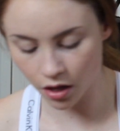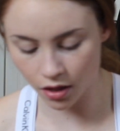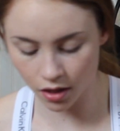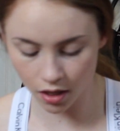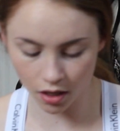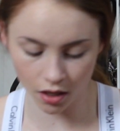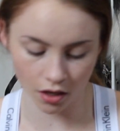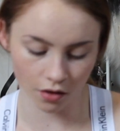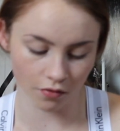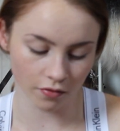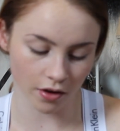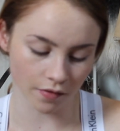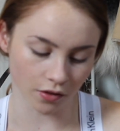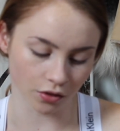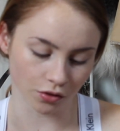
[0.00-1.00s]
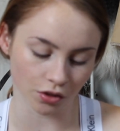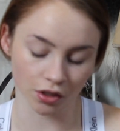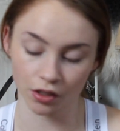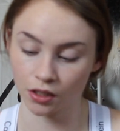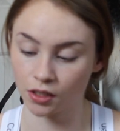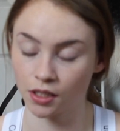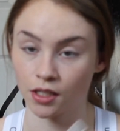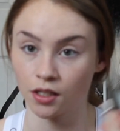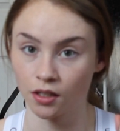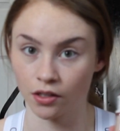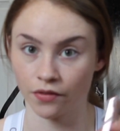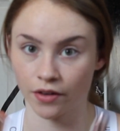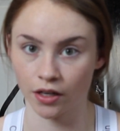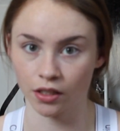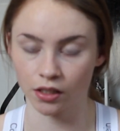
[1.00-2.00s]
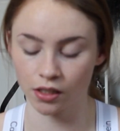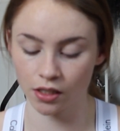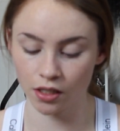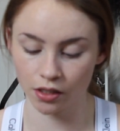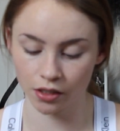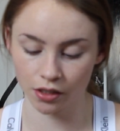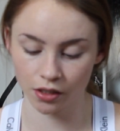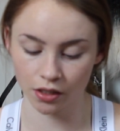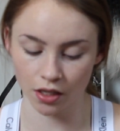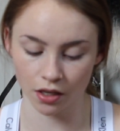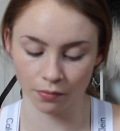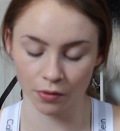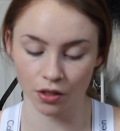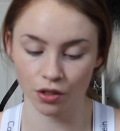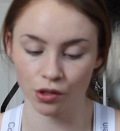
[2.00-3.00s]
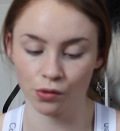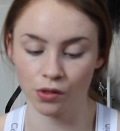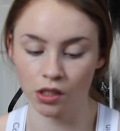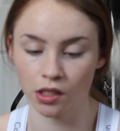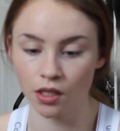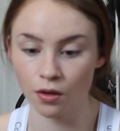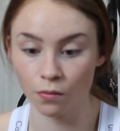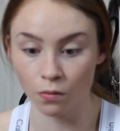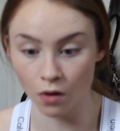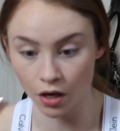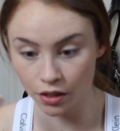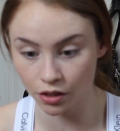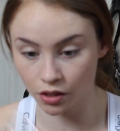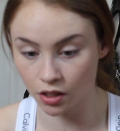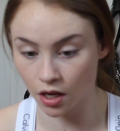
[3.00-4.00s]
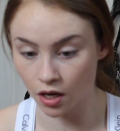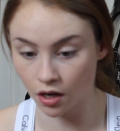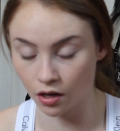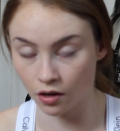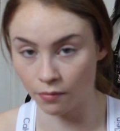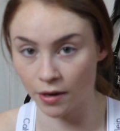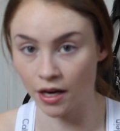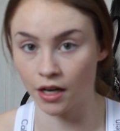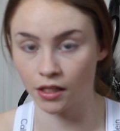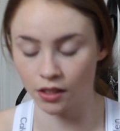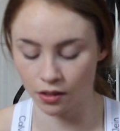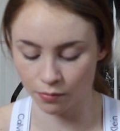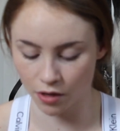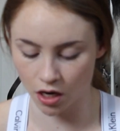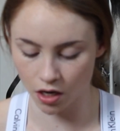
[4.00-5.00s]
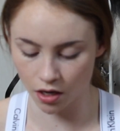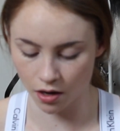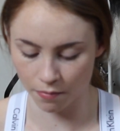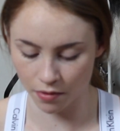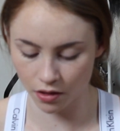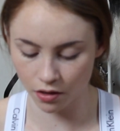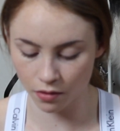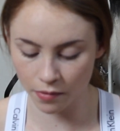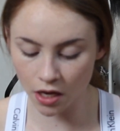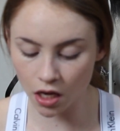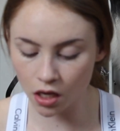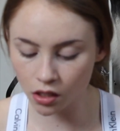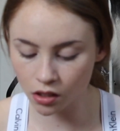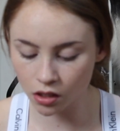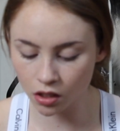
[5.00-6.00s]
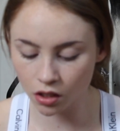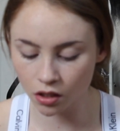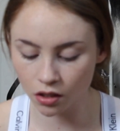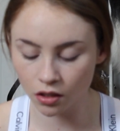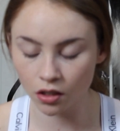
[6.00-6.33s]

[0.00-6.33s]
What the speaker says: the Revolution Conceal and Define Concealers, and I'm going to use C1 just kind of under my eyes to brighten it up a little bit.